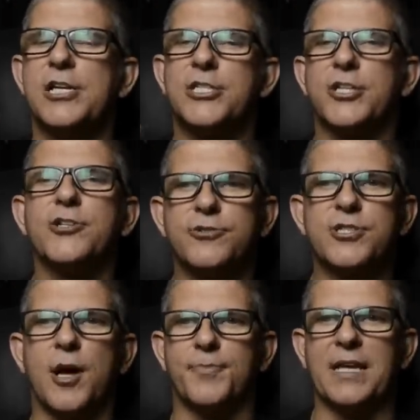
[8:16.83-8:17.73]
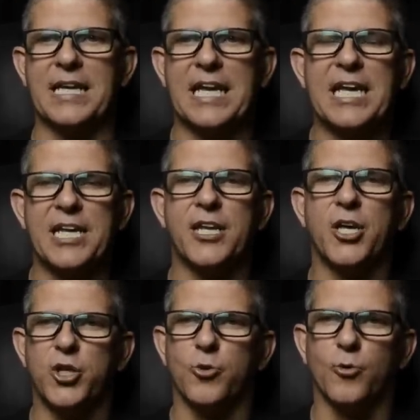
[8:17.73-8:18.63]
to do something in
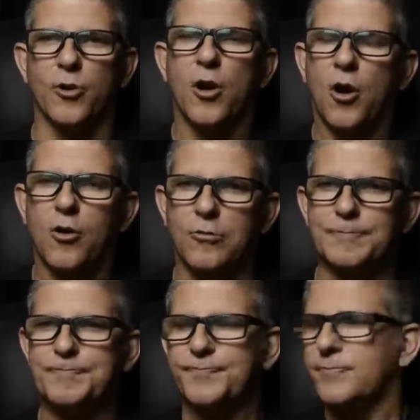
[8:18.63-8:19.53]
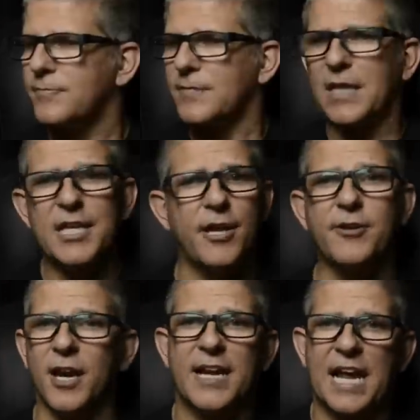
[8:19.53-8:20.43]
your home. Now,
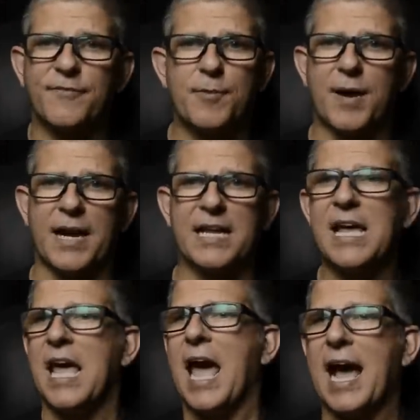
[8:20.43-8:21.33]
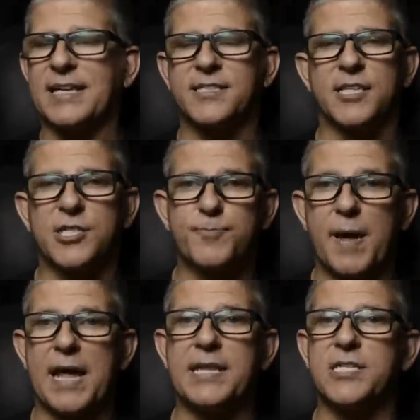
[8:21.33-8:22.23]
not everybody has the
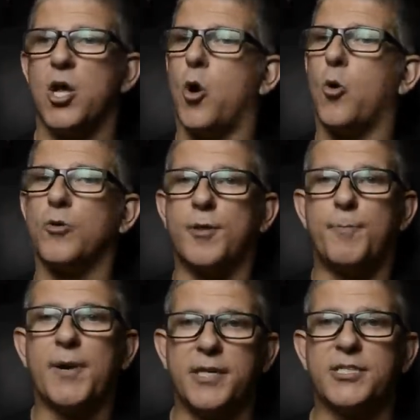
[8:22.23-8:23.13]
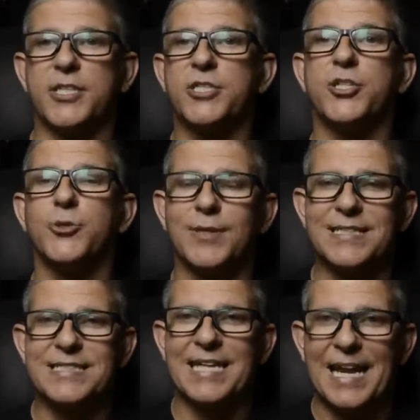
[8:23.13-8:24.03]
space or the budget to do a
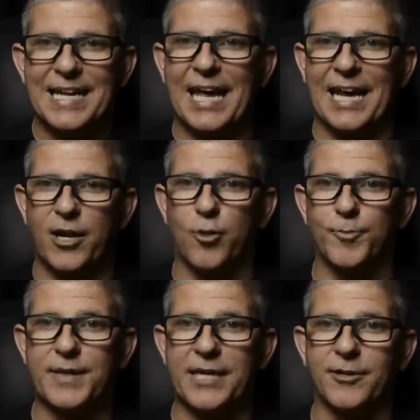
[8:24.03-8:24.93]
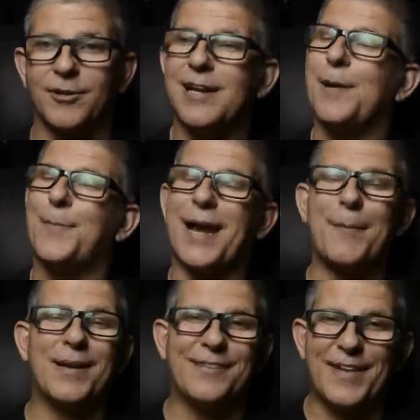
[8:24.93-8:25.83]
dedicated home theater, but I
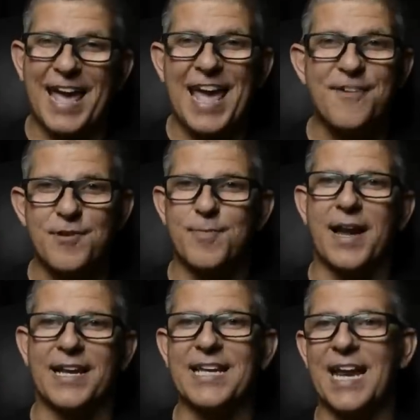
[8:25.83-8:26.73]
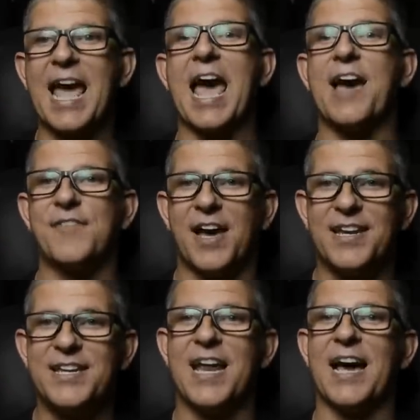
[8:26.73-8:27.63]
believe everybody can have a
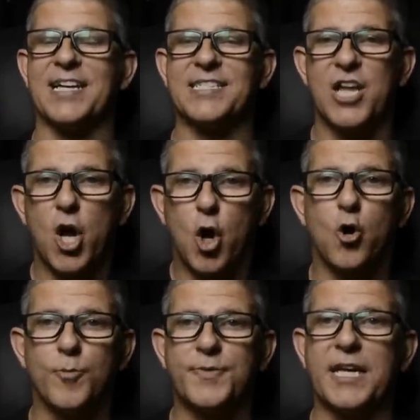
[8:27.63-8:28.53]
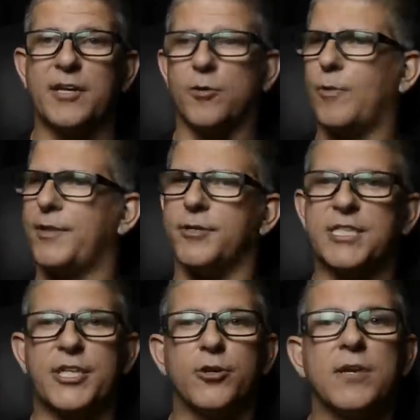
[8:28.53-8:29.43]
nice home theater, whether it's
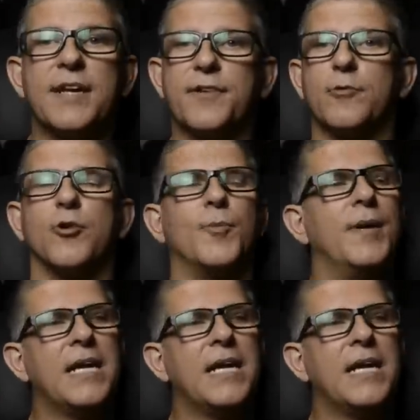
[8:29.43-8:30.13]
in your living room,